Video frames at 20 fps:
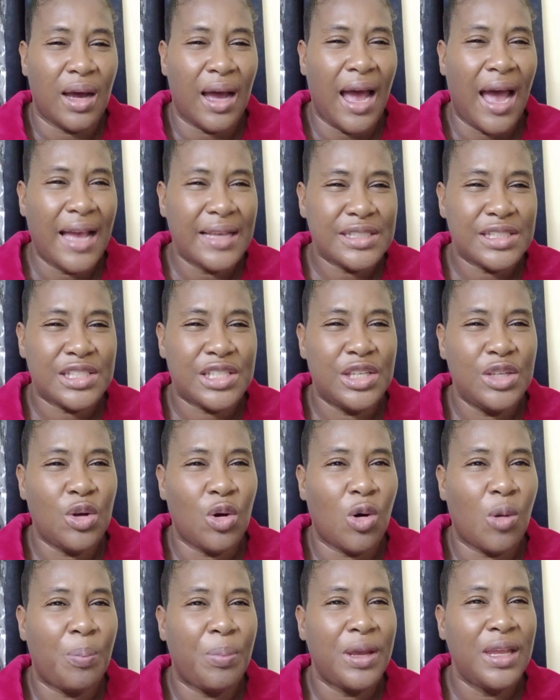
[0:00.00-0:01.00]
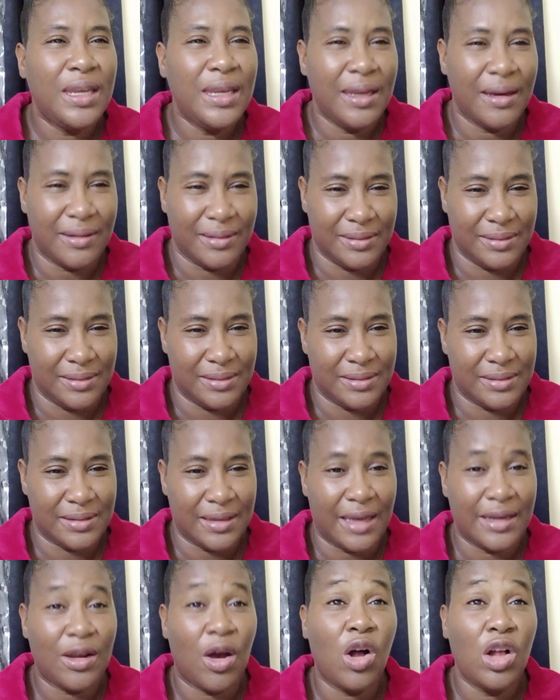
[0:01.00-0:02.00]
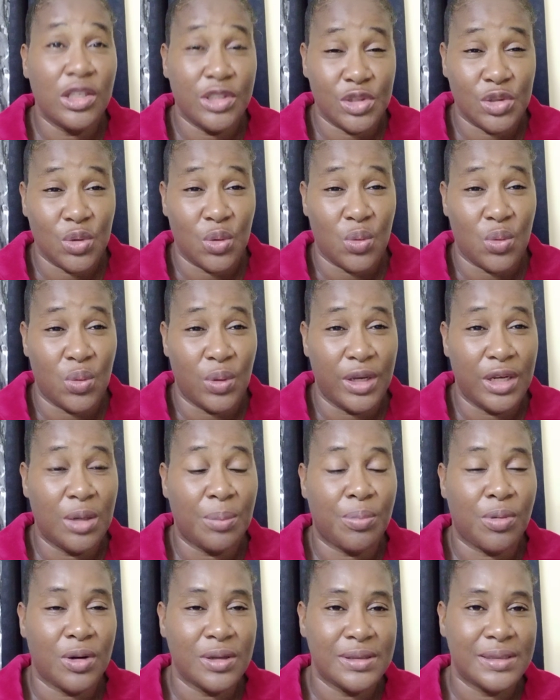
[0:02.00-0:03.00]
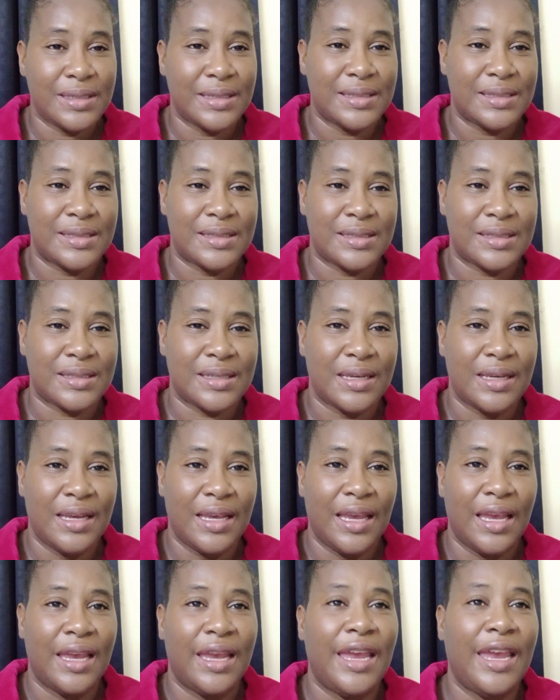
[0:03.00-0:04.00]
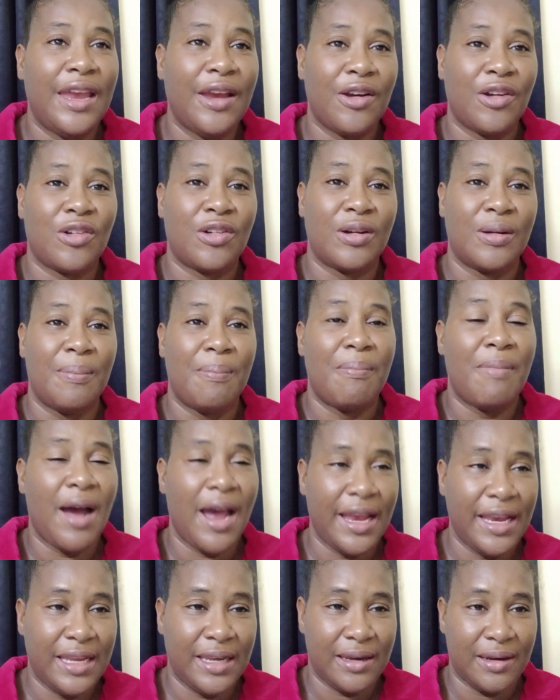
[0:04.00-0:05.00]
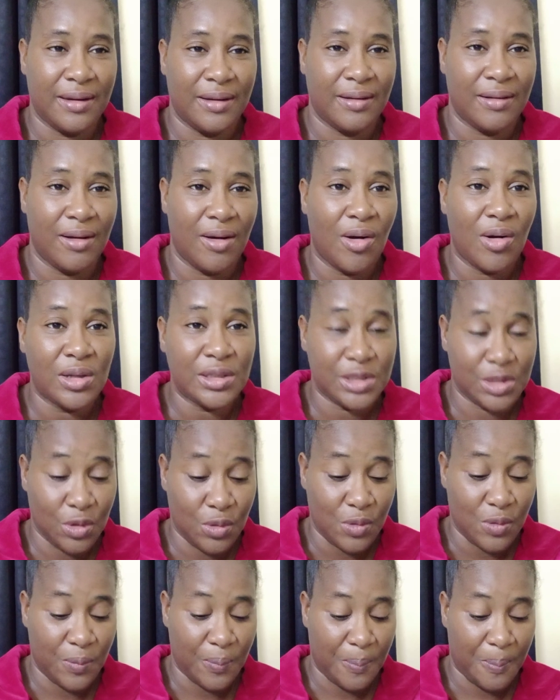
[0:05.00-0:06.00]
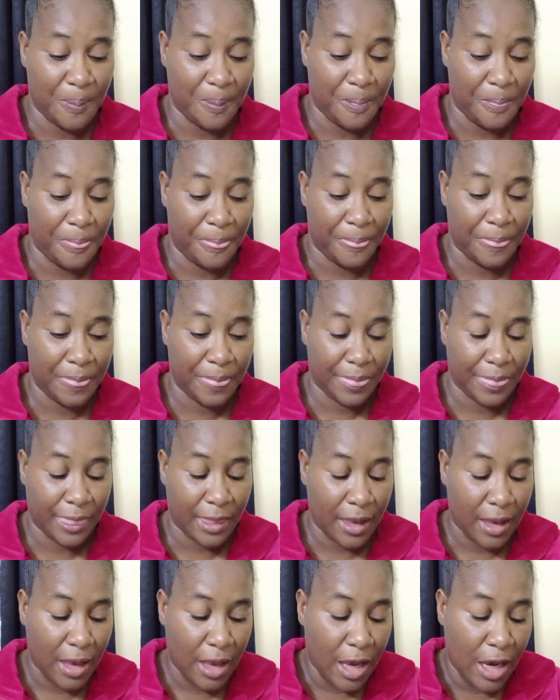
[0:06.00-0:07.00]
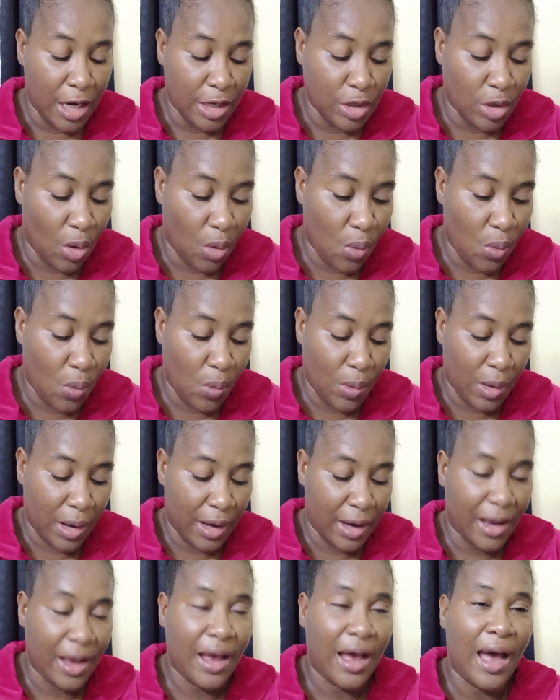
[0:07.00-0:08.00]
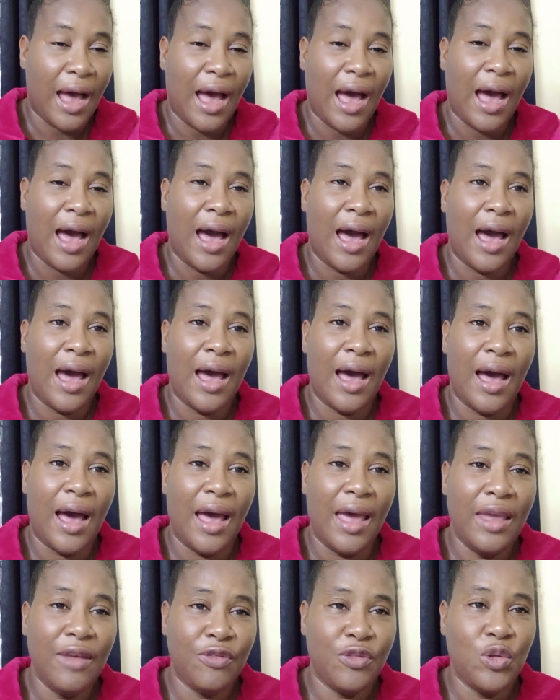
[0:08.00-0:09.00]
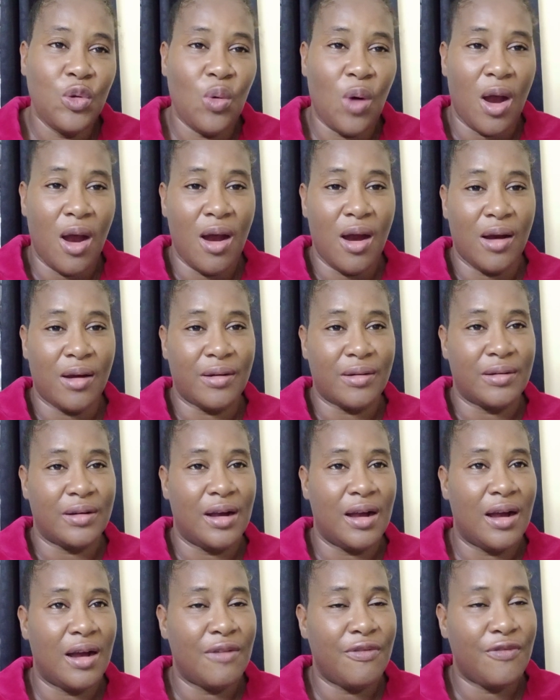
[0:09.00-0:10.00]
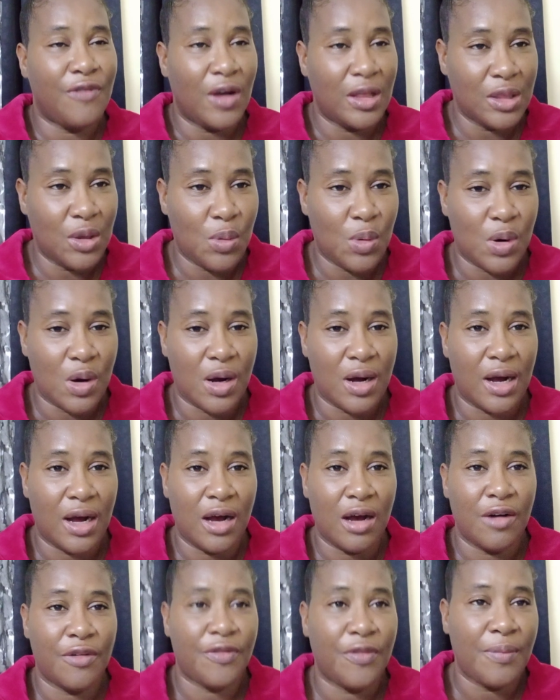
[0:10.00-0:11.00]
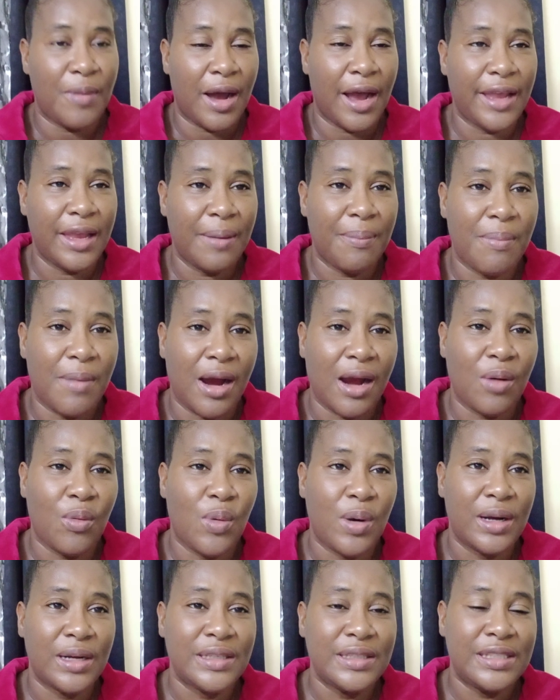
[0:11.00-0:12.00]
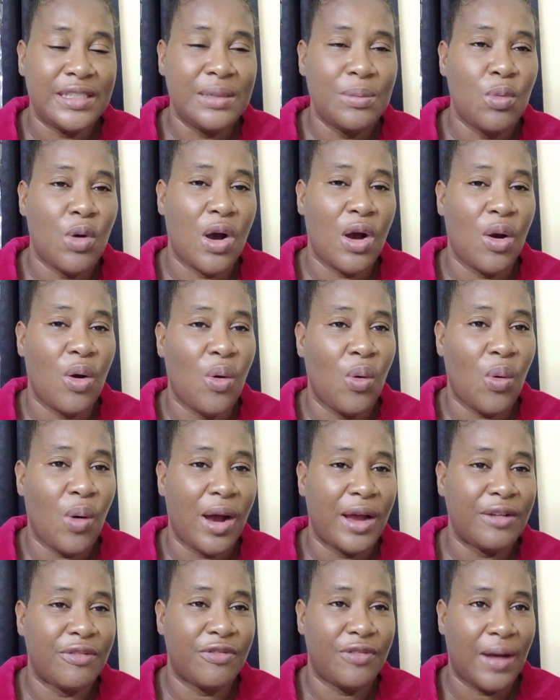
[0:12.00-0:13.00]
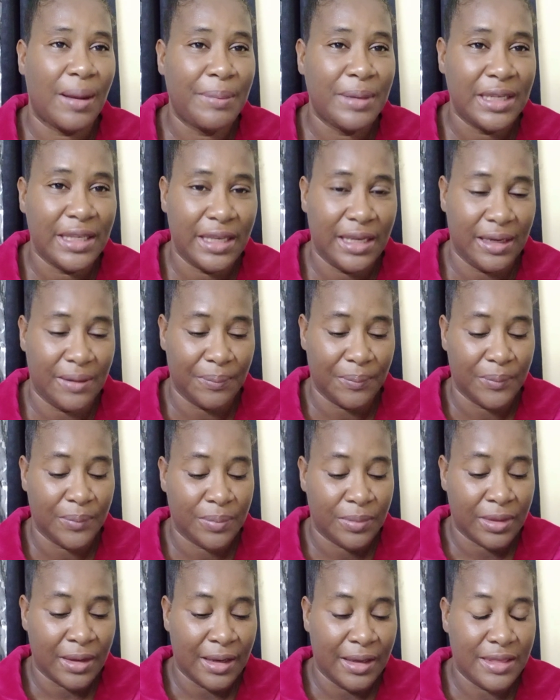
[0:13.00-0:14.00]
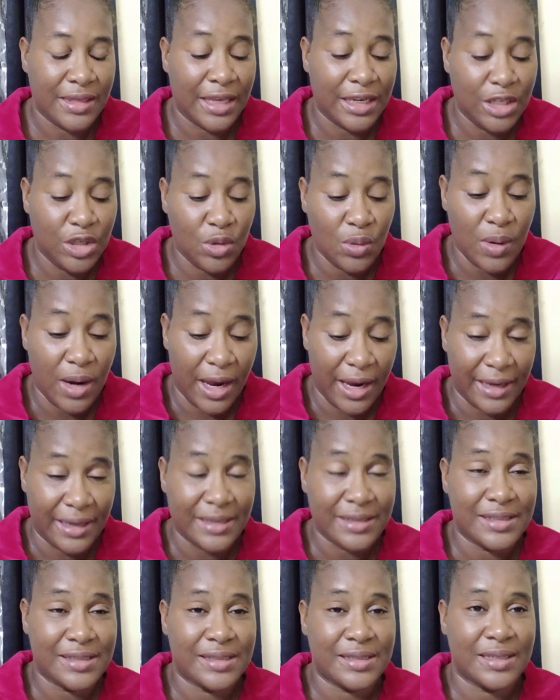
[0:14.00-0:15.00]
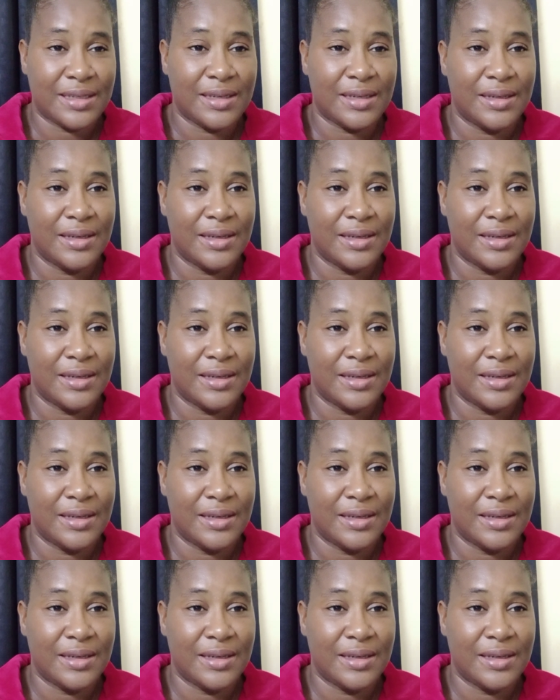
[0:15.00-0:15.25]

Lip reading: ask your opinions, and also in the process, air mine also. Now, if you are a follower of Marwa, Mongo, and family, then you guys